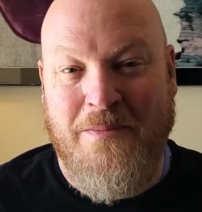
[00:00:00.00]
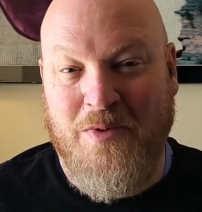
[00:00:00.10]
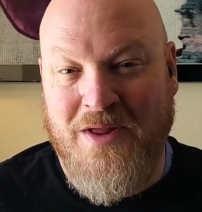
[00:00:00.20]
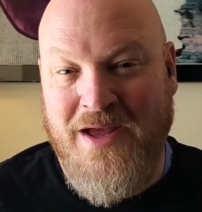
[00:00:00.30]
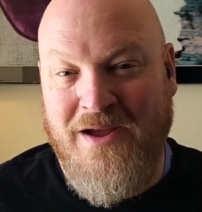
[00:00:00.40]
I
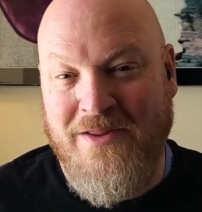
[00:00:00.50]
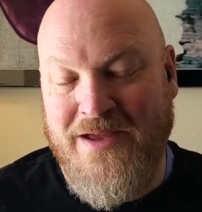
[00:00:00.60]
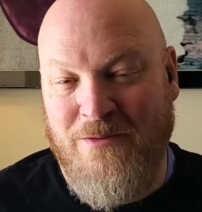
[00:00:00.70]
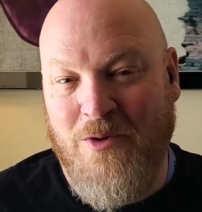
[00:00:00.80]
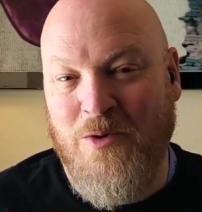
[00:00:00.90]
play
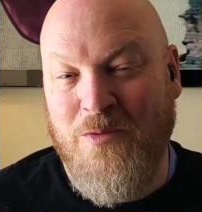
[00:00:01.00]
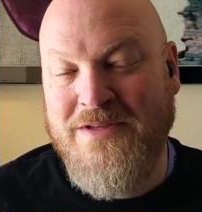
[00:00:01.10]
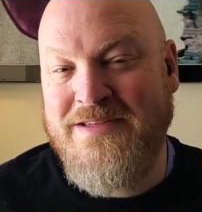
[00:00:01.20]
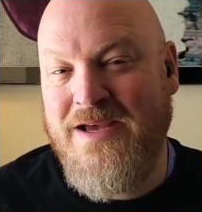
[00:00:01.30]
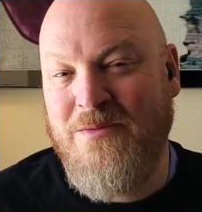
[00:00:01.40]
on that roll to
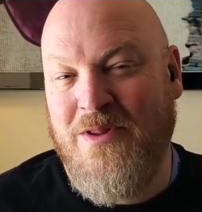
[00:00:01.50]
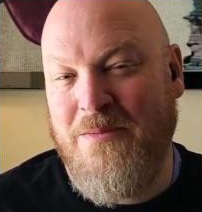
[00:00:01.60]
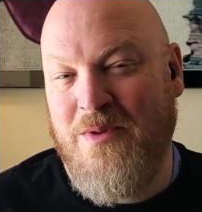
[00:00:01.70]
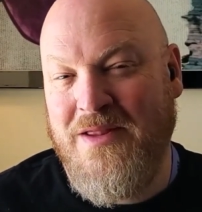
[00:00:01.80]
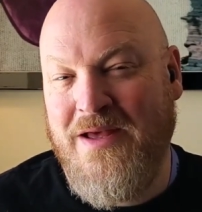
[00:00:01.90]
win table.
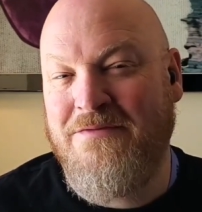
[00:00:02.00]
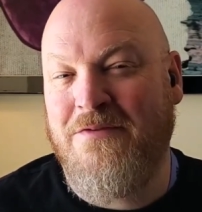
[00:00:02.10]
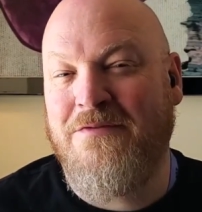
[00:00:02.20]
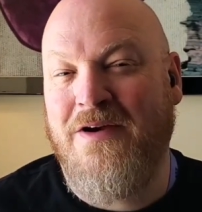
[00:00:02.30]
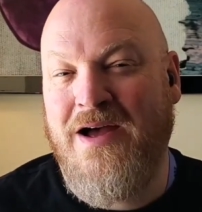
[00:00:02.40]
I play that
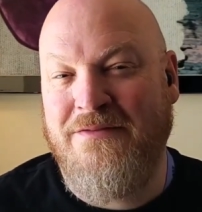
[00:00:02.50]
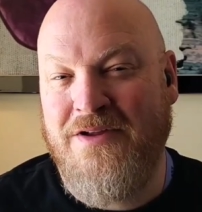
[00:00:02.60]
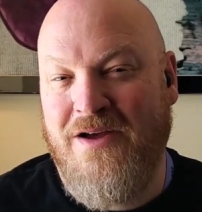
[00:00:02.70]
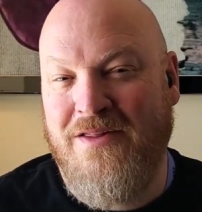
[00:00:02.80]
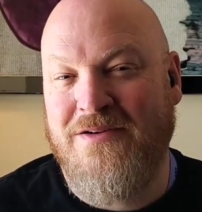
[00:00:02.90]
for
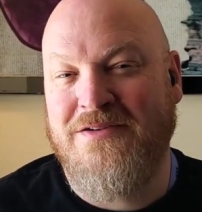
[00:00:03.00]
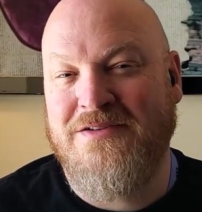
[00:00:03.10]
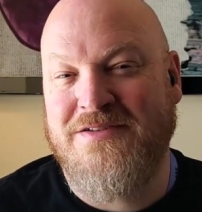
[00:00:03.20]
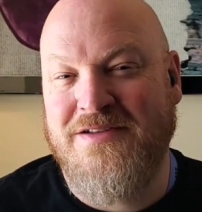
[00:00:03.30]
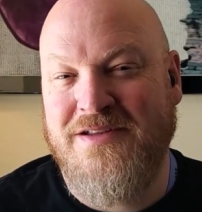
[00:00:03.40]

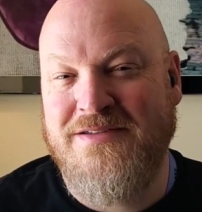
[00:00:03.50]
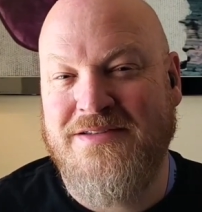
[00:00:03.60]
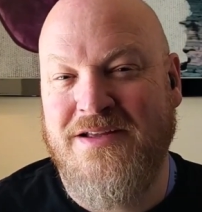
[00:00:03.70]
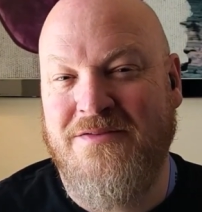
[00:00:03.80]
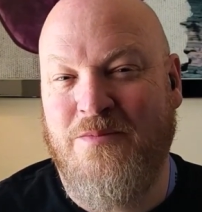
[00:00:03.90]
$5
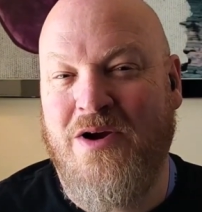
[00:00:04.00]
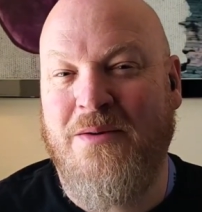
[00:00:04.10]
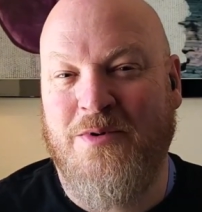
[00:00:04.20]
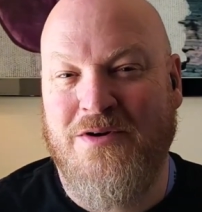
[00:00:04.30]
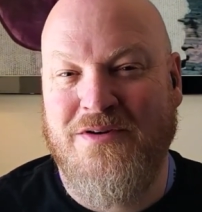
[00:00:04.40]
instead of
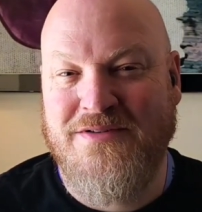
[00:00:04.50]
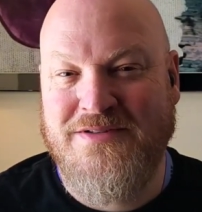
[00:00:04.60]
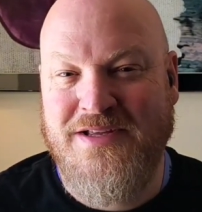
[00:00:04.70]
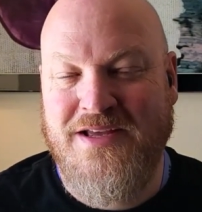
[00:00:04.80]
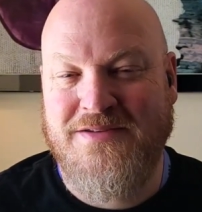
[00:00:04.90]
proper
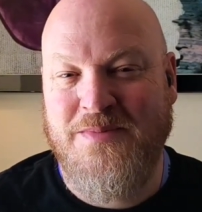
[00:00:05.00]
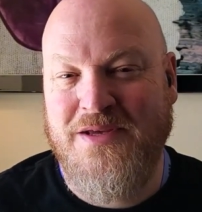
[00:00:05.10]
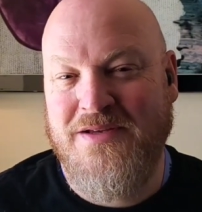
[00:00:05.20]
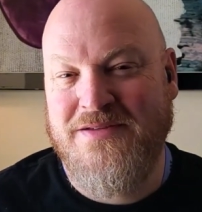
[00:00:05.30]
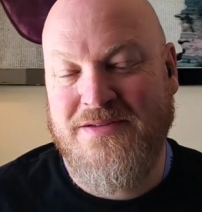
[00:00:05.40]
6
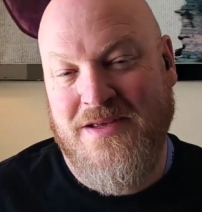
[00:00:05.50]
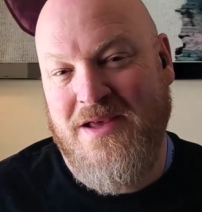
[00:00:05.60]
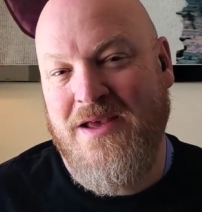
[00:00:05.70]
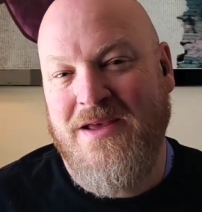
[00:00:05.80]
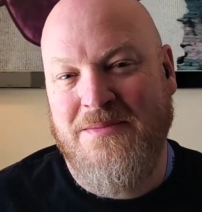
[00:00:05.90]
because
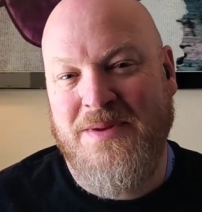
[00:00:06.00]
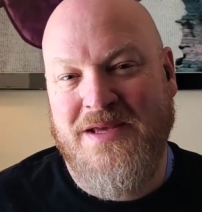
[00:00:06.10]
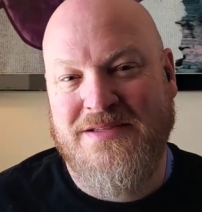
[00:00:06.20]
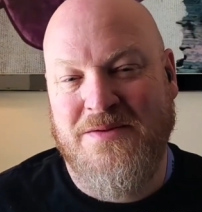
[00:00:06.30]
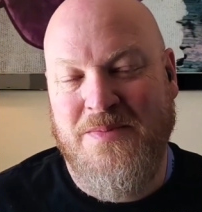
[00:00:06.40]
it
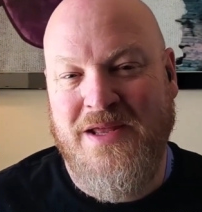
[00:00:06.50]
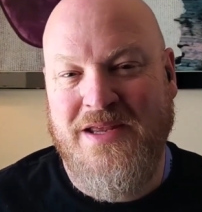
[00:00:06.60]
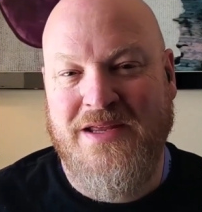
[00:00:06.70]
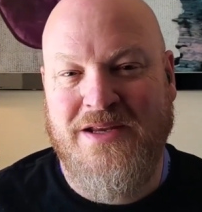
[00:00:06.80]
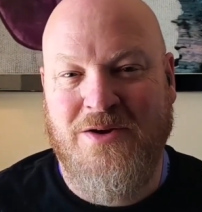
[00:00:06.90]
pays a
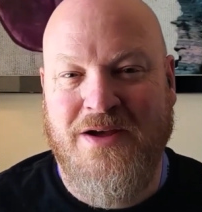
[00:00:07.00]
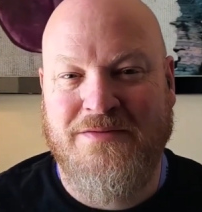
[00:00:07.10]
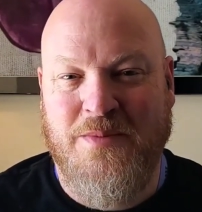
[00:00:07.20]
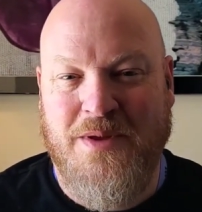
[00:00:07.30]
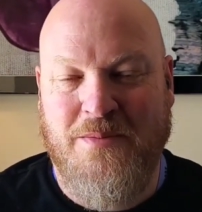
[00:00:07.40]
penny and you don't
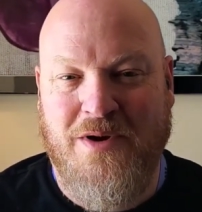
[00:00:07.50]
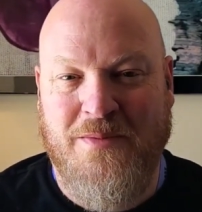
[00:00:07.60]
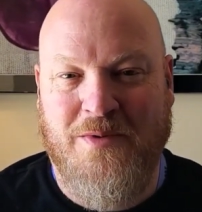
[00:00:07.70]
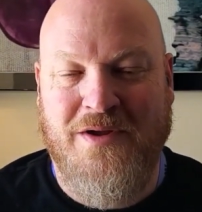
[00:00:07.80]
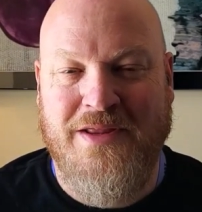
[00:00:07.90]
have to bet
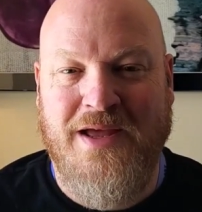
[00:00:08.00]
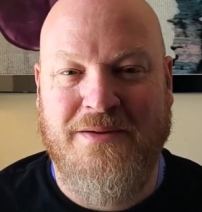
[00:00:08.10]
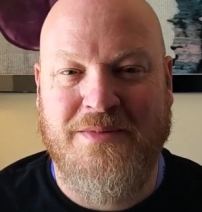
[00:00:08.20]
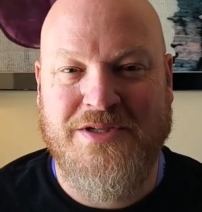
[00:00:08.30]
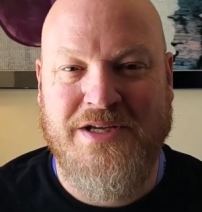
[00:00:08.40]
proper on
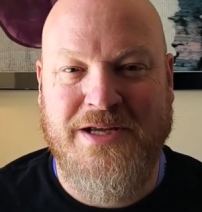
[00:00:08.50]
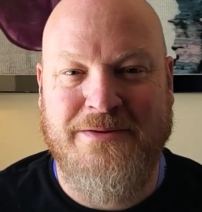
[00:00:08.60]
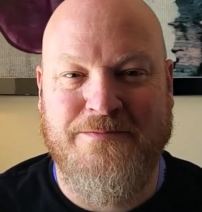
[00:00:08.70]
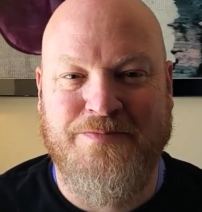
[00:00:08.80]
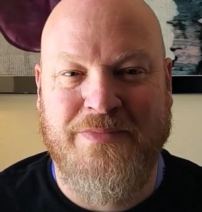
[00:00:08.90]
that
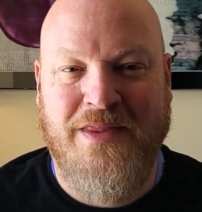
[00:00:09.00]
machine.